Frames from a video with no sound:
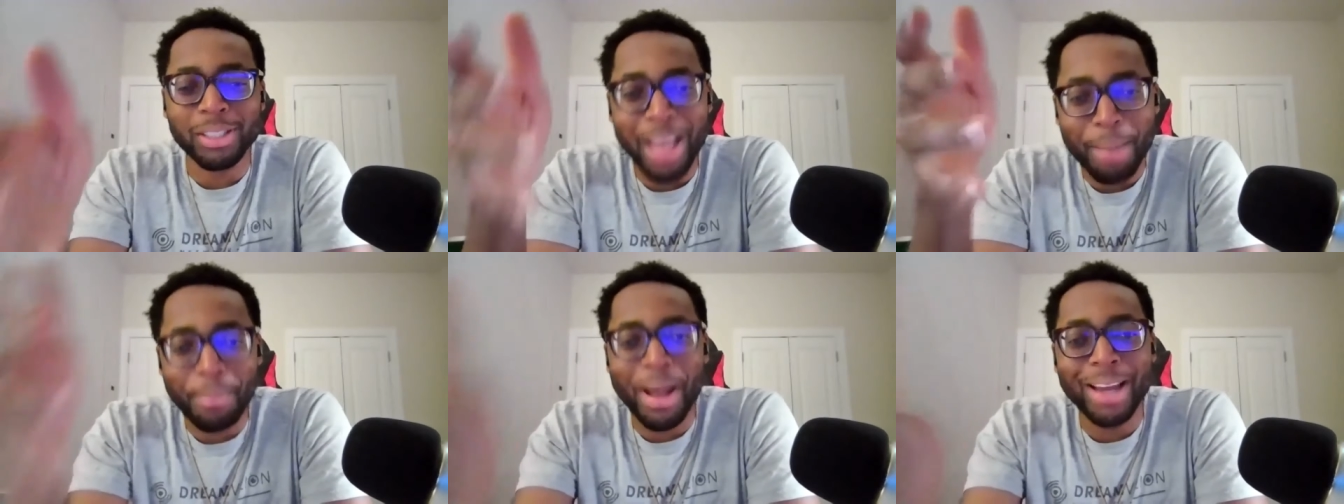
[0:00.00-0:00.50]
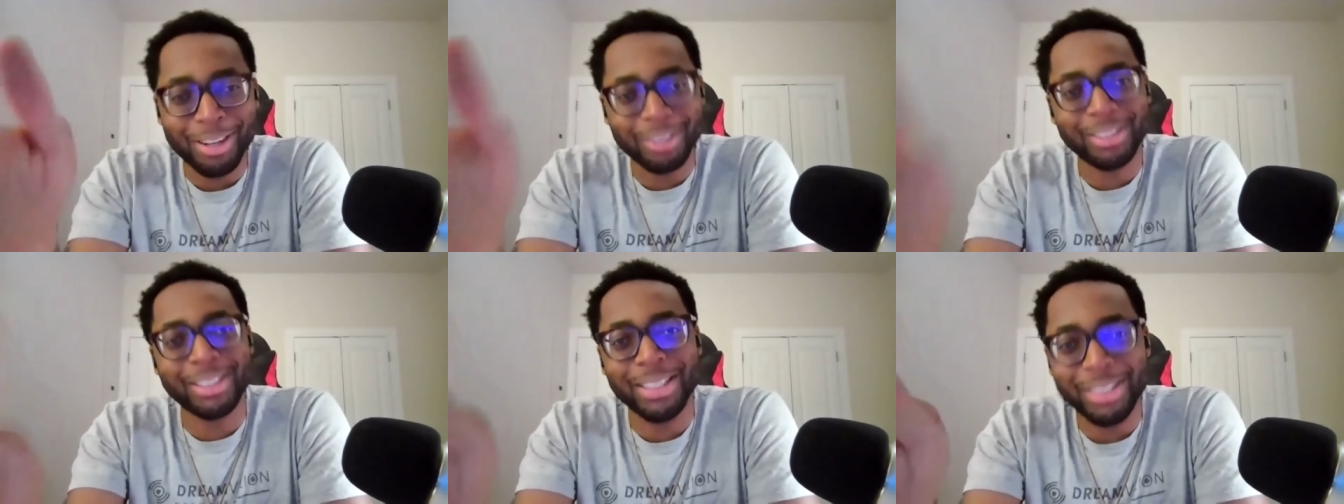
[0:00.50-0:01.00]
will step out of
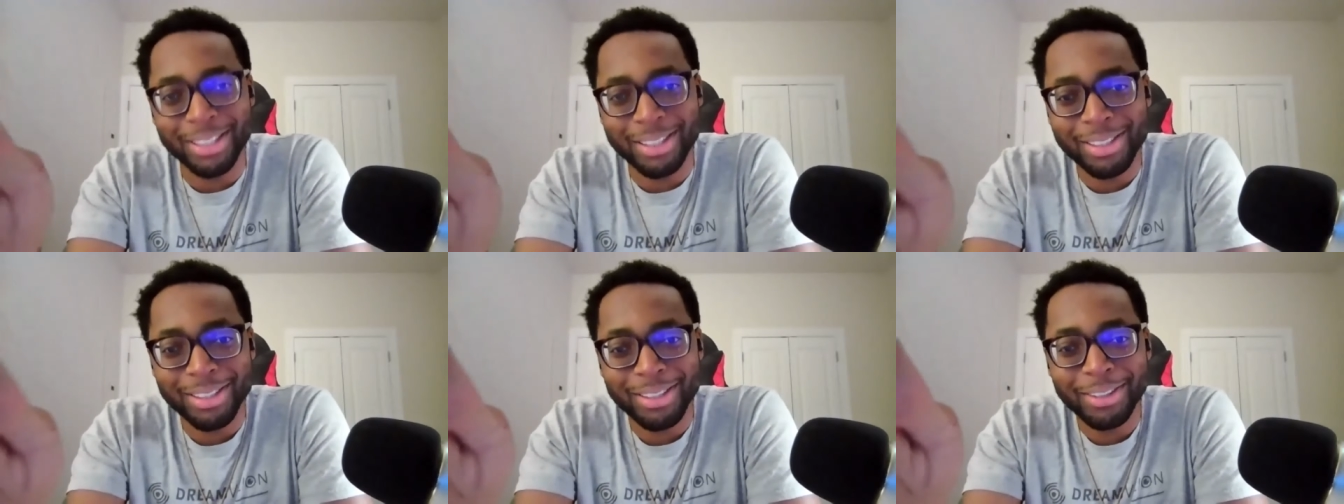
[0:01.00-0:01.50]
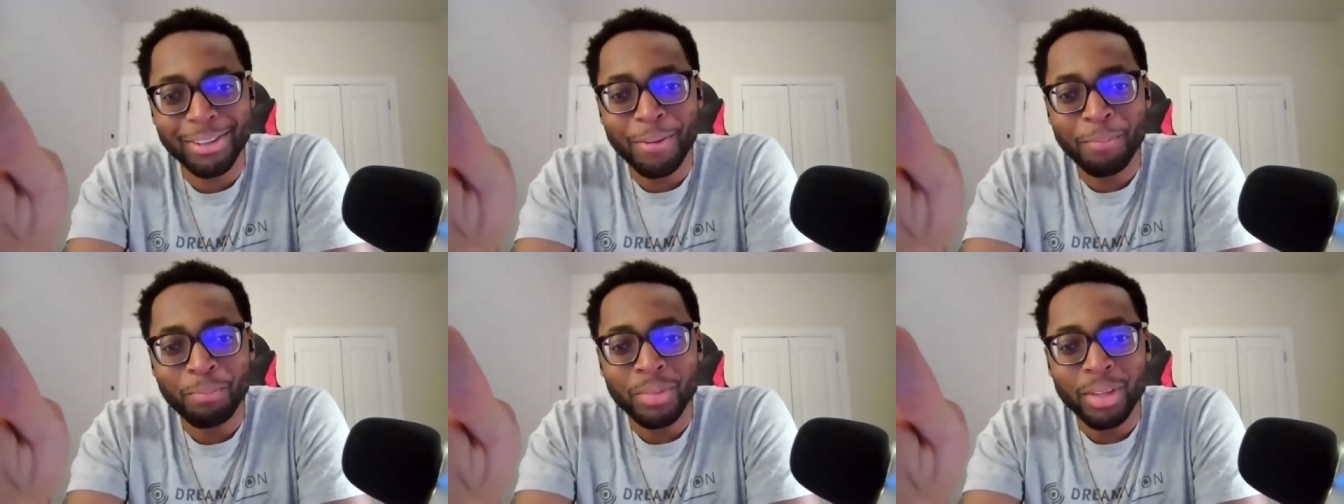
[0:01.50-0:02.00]
your senses
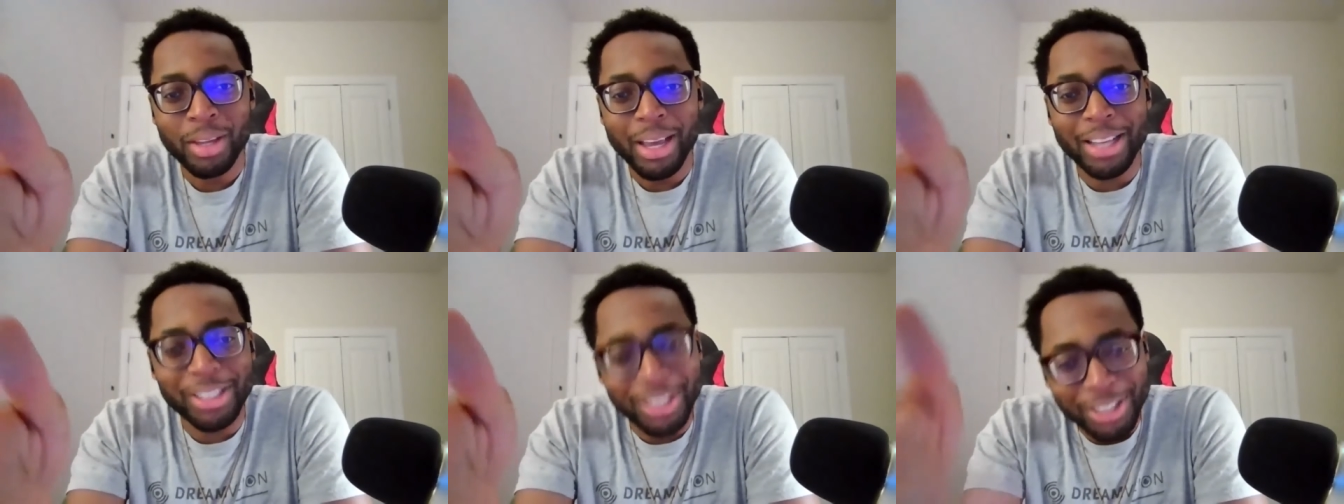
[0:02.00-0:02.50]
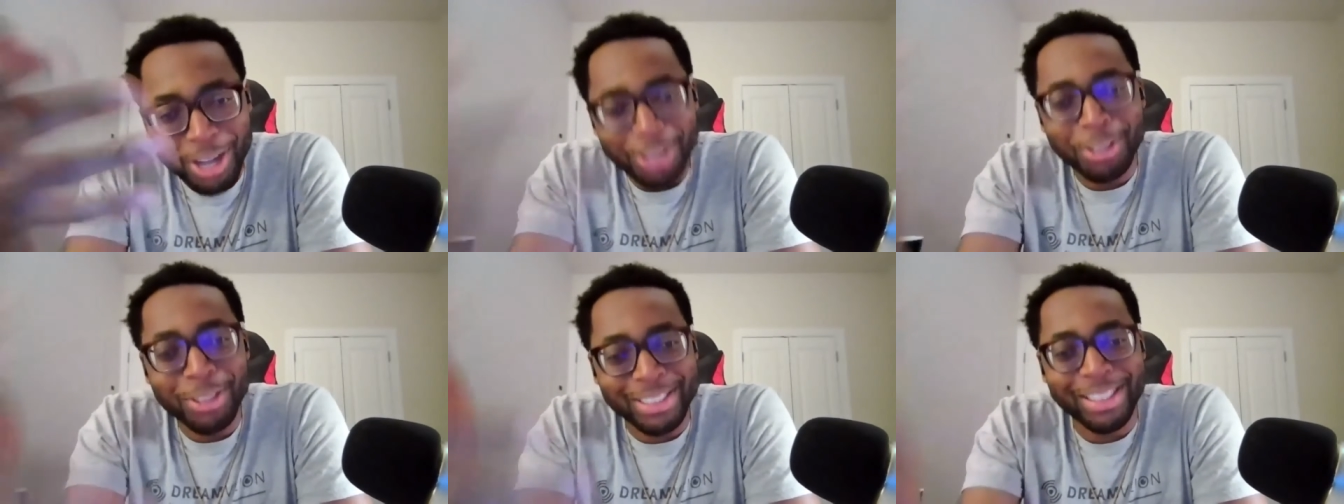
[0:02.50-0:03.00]
and just
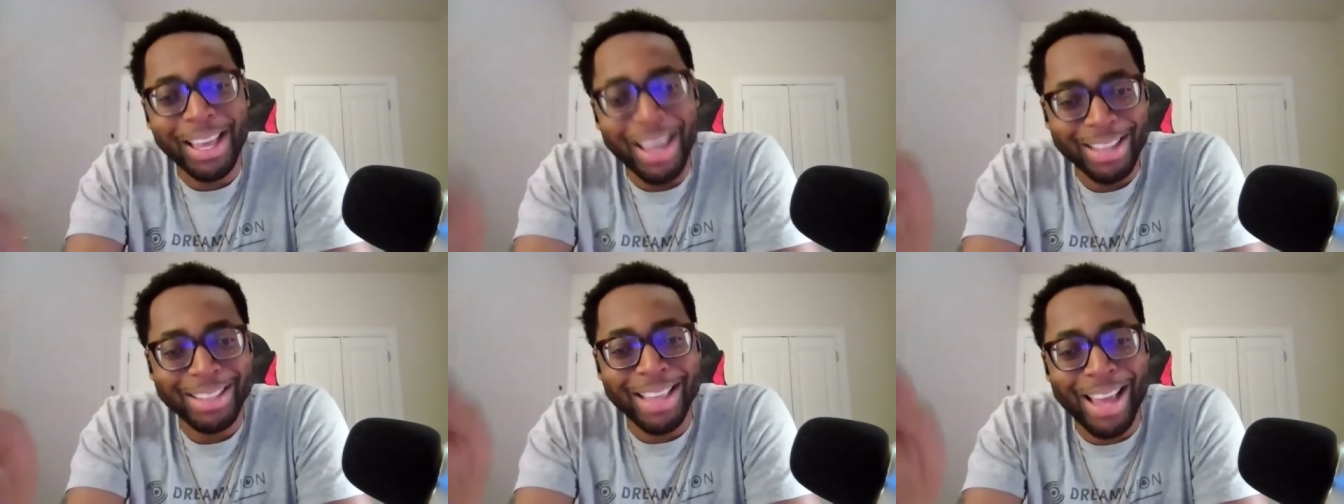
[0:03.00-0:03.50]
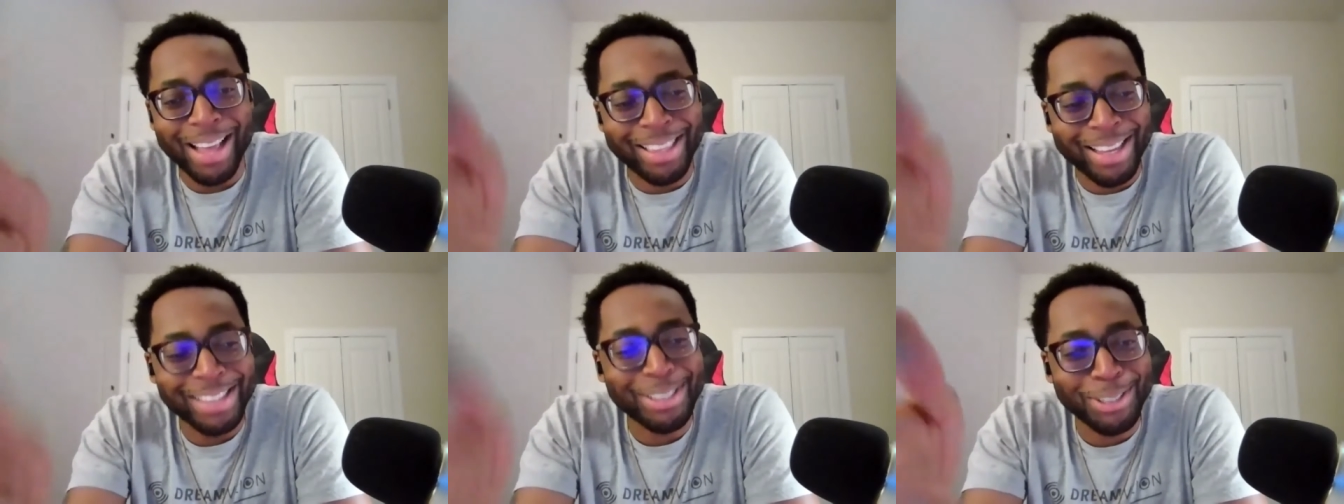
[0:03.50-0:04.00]
understand
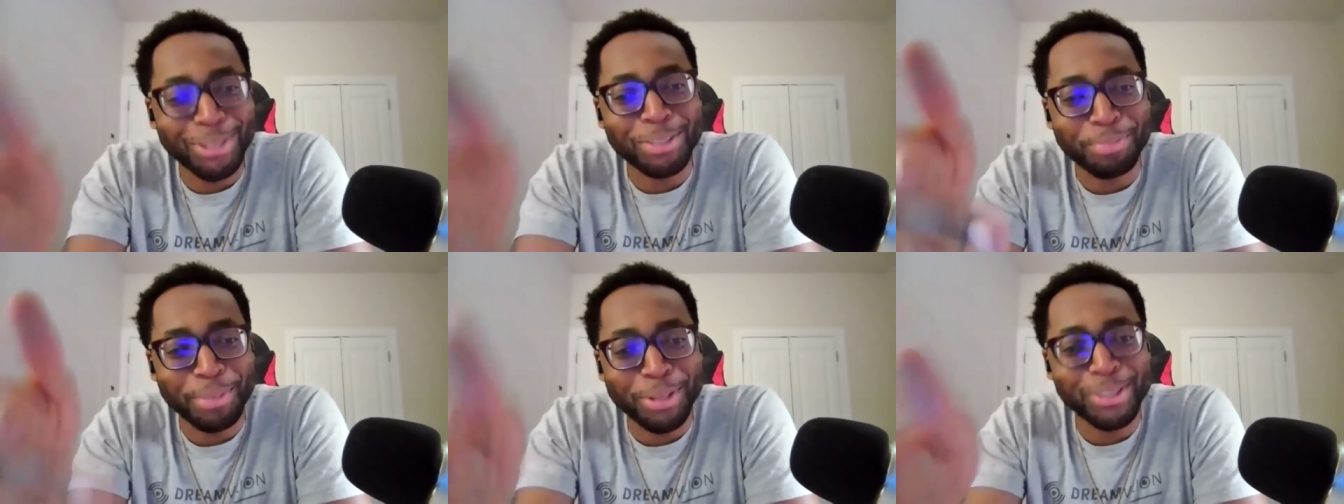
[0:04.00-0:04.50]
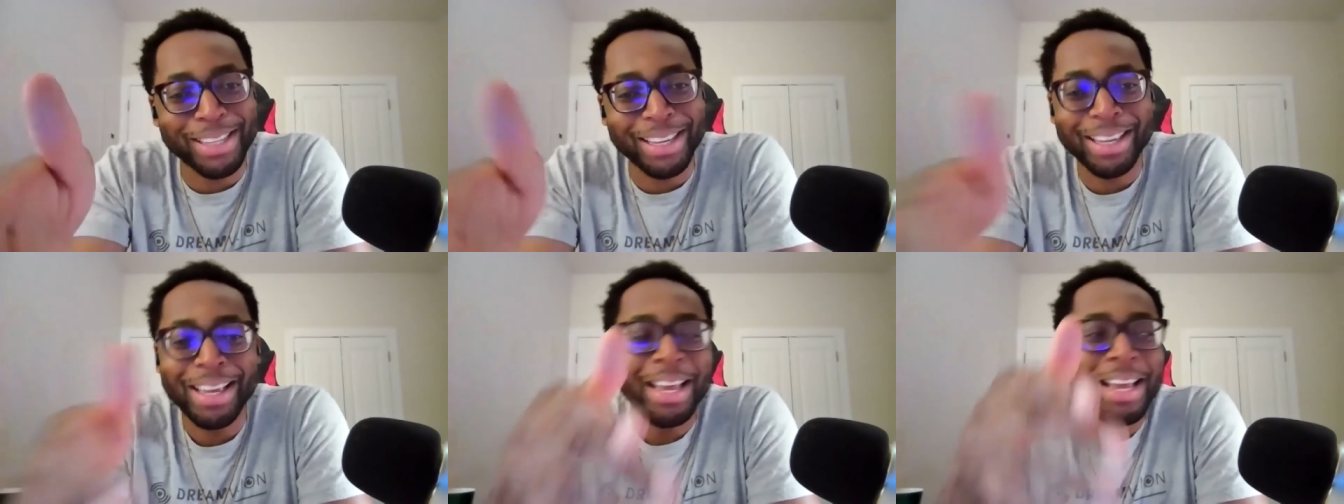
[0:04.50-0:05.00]
that this dude's
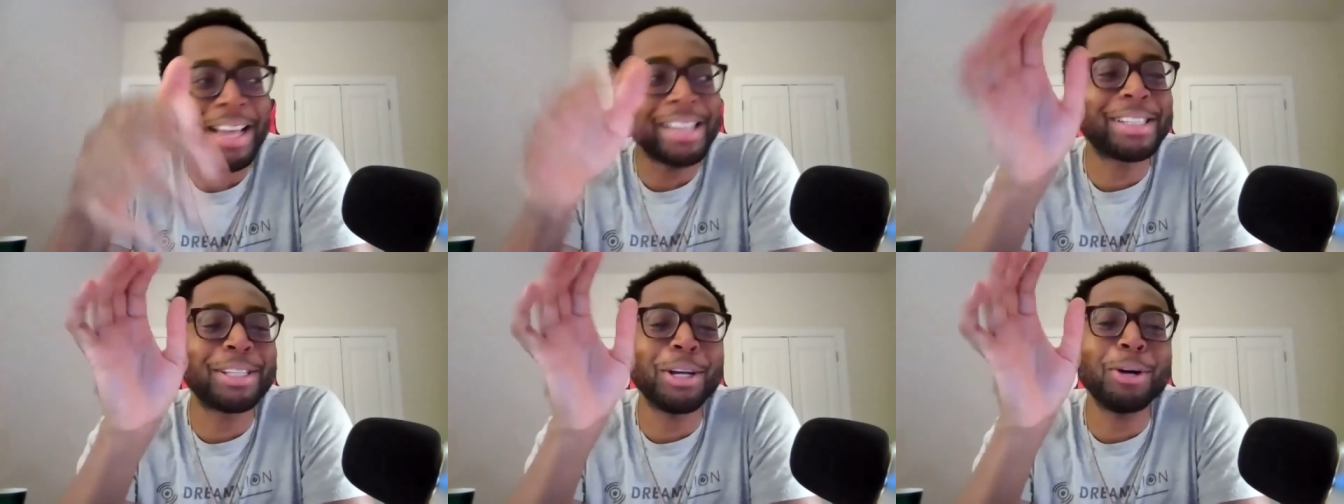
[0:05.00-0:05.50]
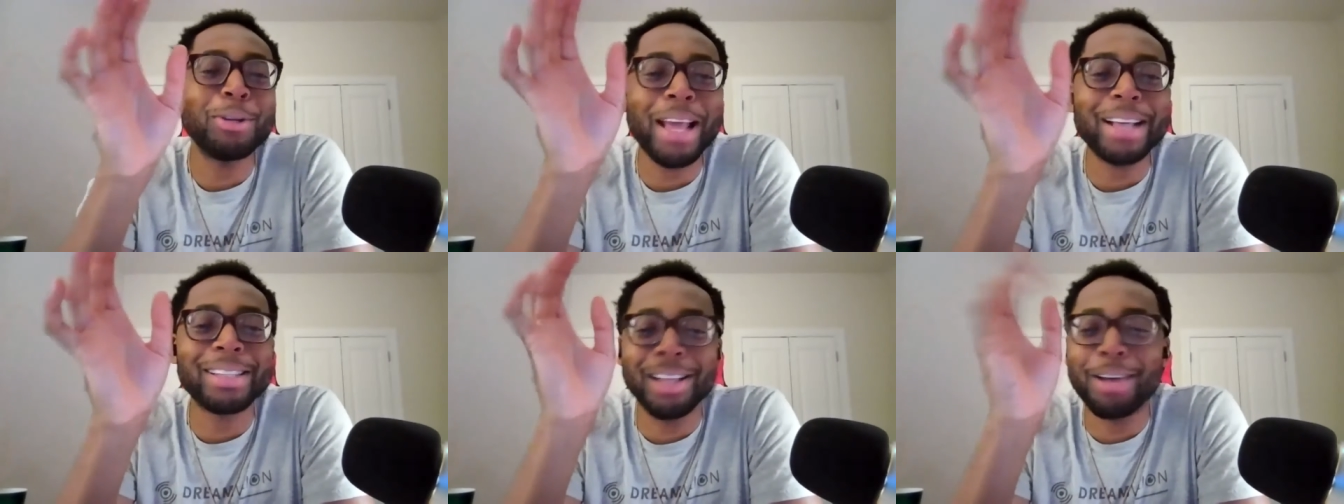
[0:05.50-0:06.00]
music is so
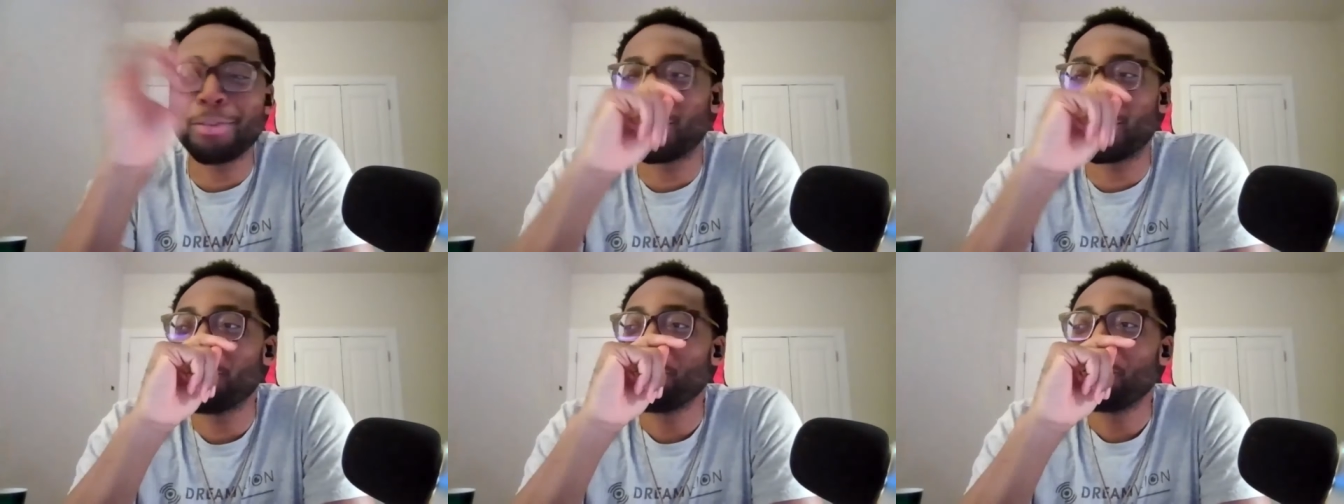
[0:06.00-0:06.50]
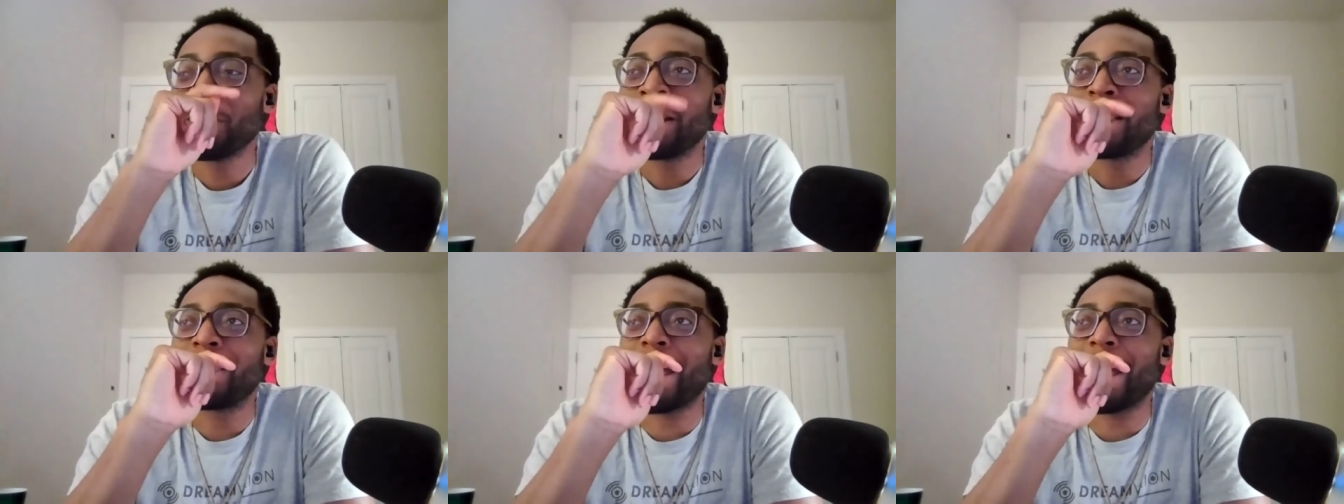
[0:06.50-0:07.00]
next level
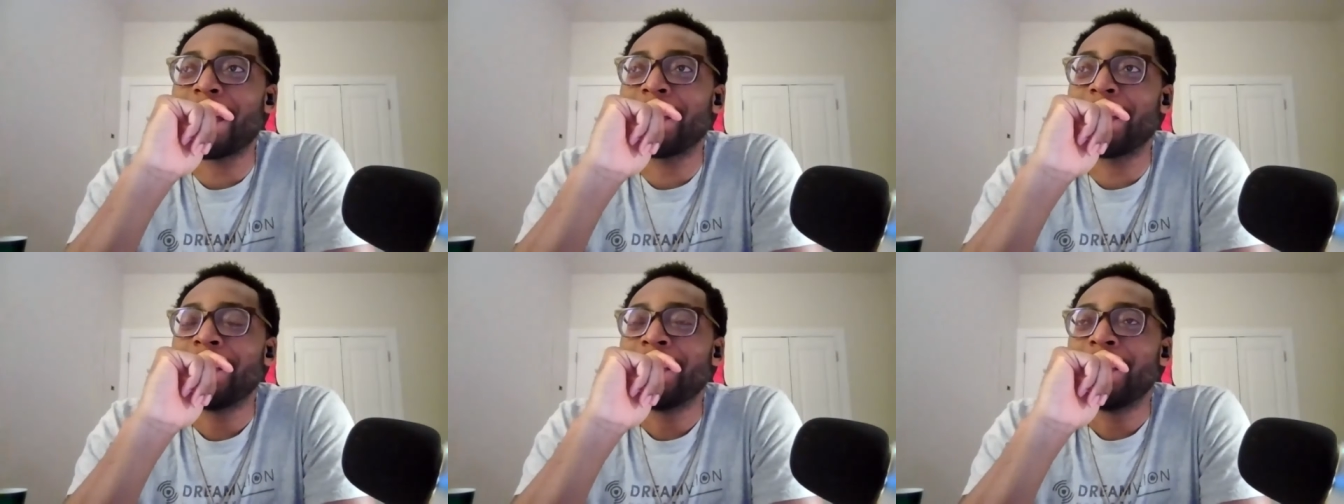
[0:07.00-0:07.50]
that